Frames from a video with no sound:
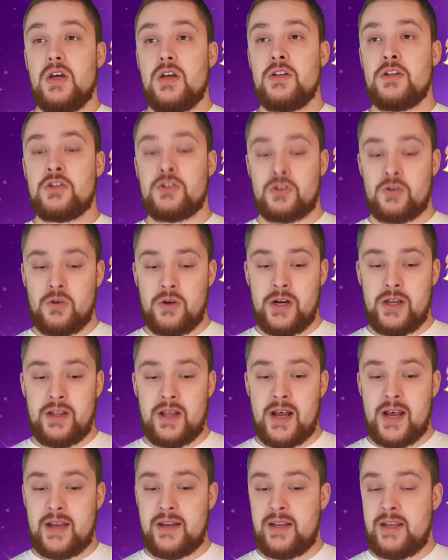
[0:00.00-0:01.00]
The
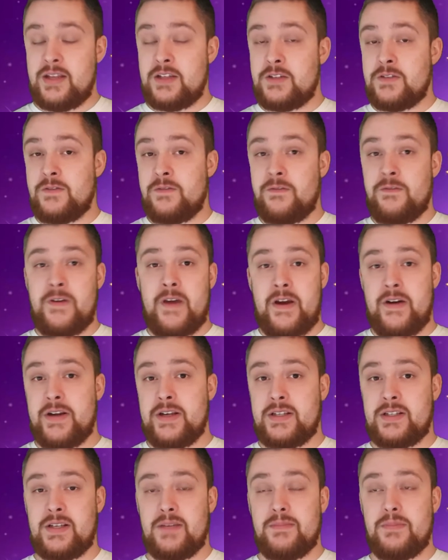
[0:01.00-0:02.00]
storyline is very
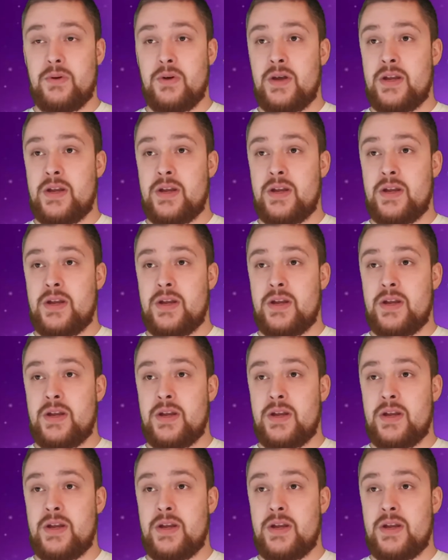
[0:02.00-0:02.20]
simple,